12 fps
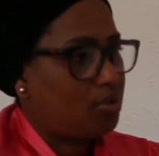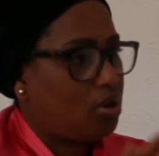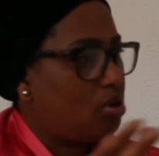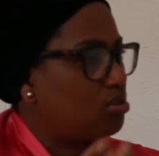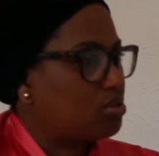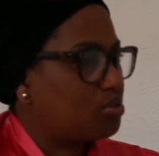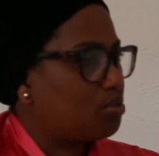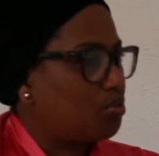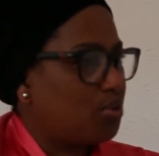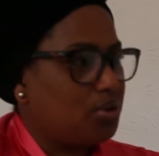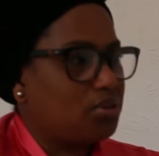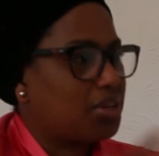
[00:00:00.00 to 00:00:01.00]
us,
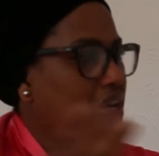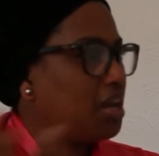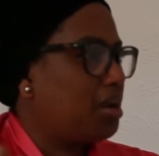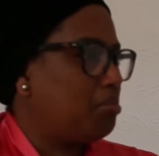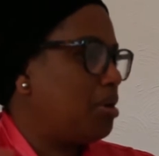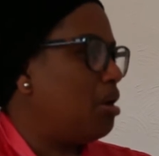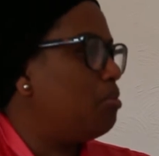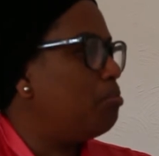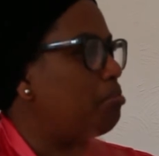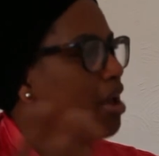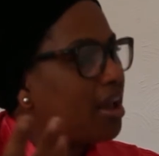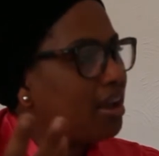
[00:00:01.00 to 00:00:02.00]
we don't care about
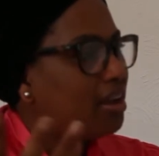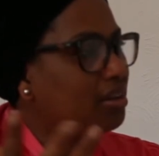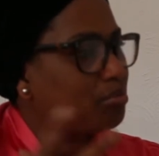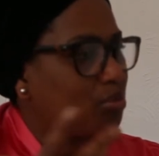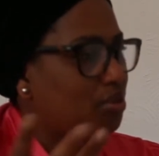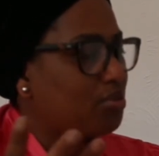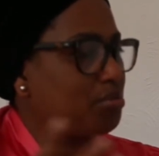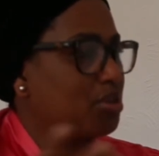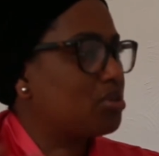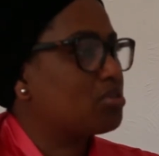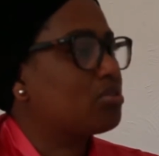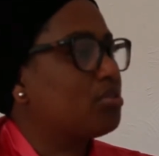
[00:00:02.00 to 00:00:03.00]
men, but
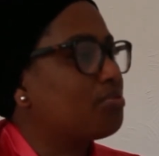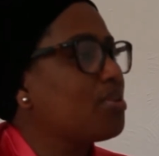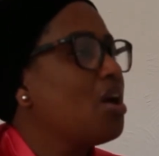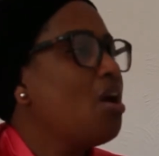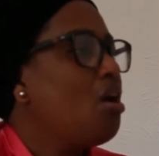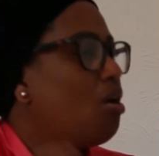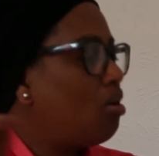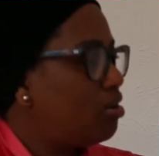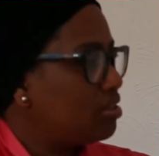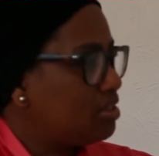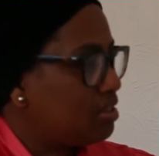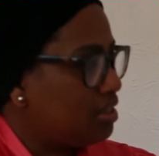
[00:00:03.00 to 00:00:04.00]
because of
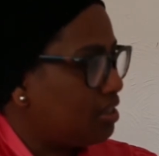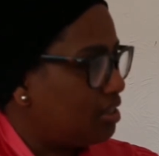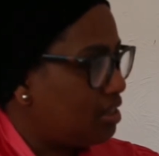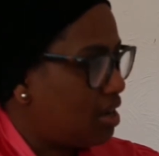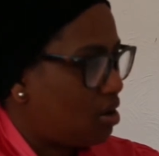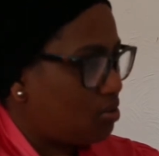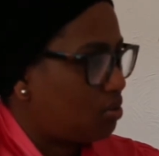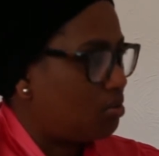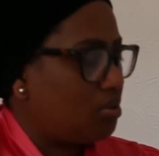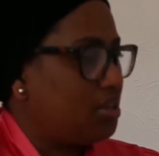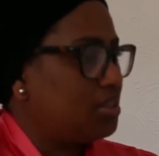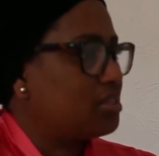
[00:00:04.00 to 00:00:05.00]
all the, how you
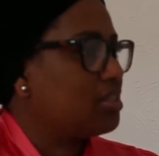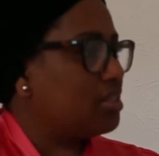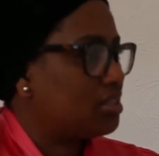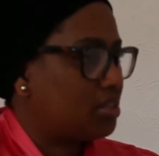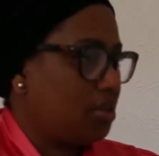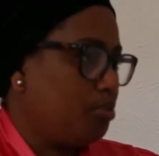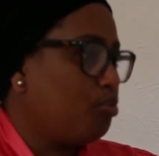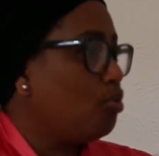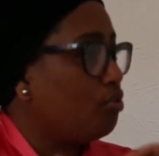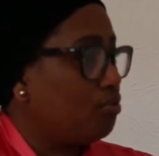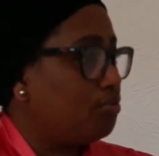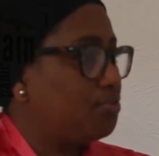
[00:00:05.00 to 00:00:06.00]
call it, is
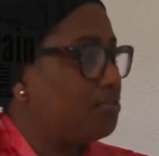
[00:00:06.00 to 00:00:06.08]
removed.